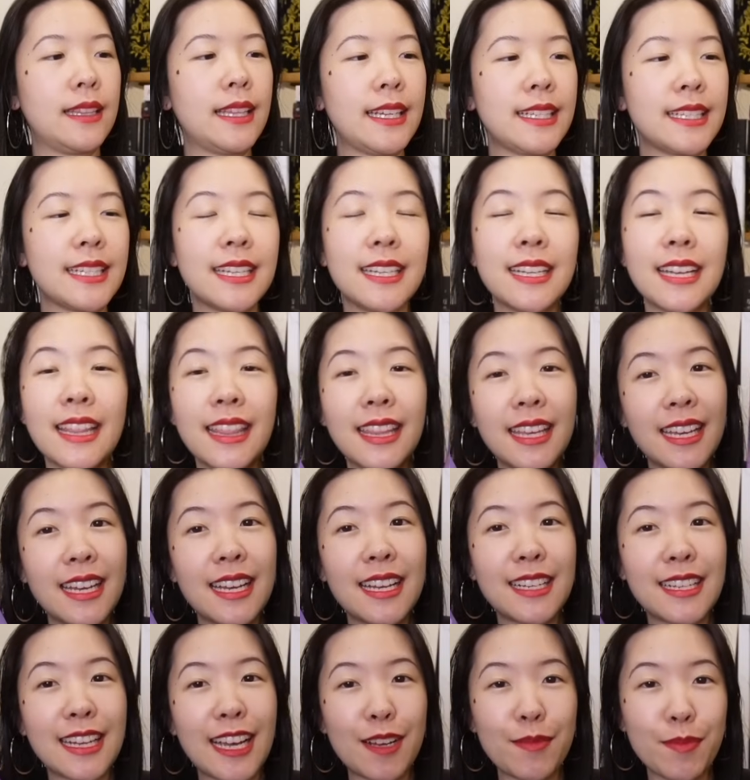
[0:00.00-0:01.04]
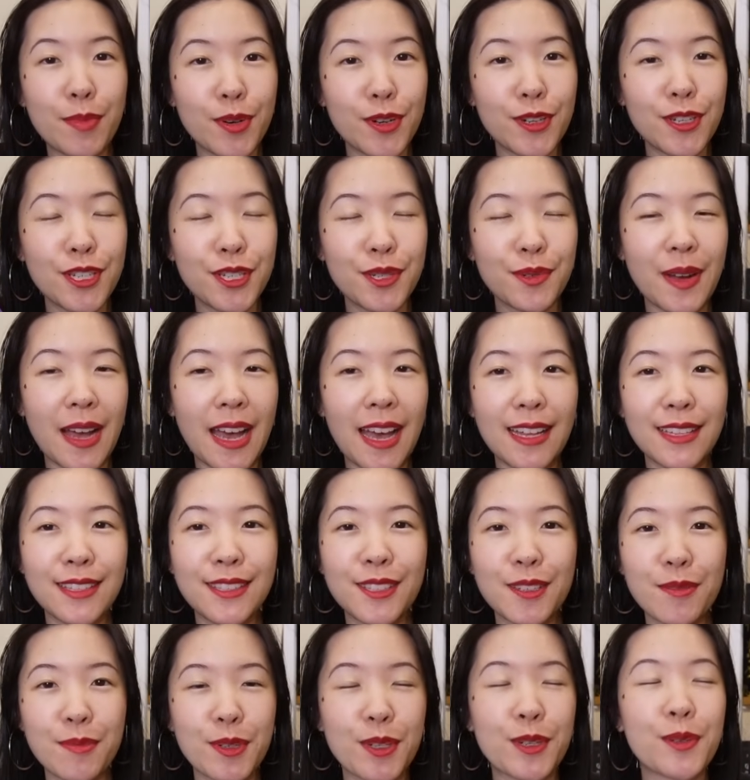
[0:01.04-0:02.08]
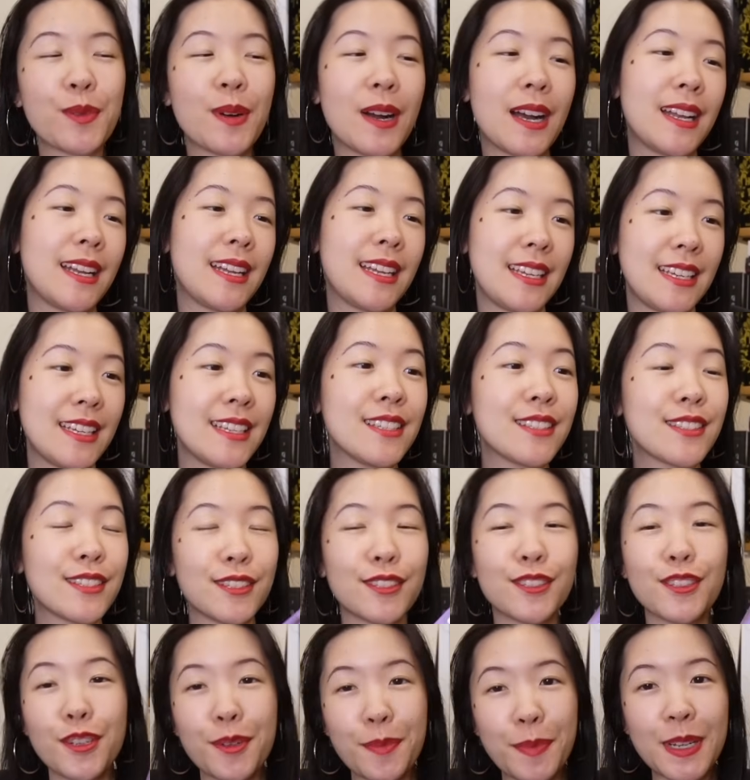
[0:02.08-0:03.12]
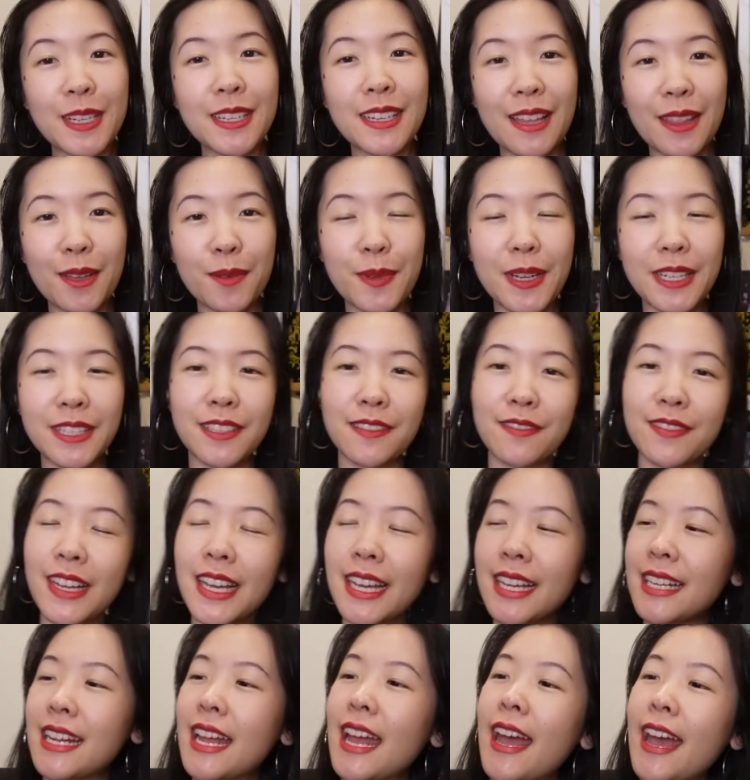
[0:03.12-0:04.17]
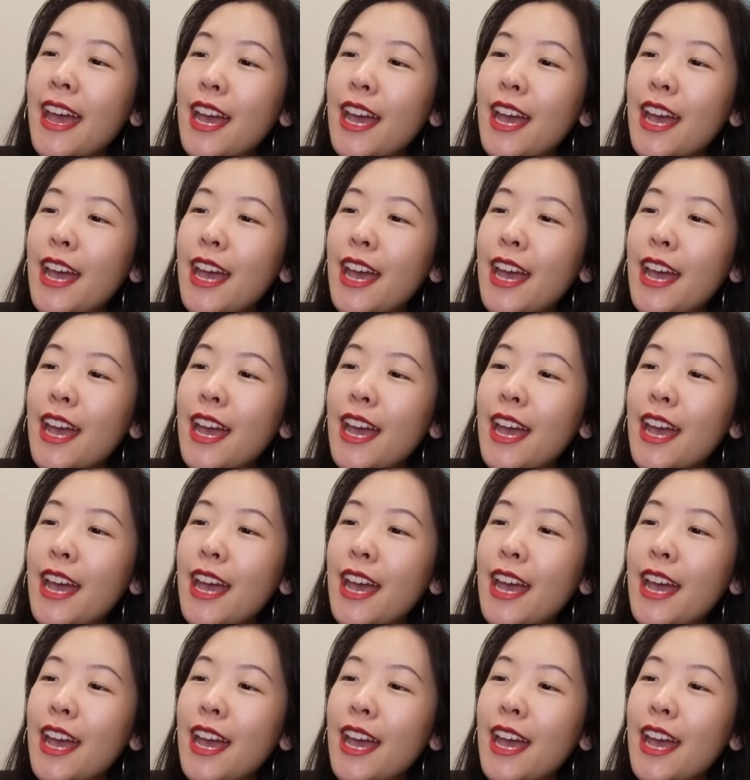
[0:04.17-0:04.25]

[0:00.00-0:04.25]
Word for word: They did the Nightborn Duet, so book one is The Serpent and the Wings of Night,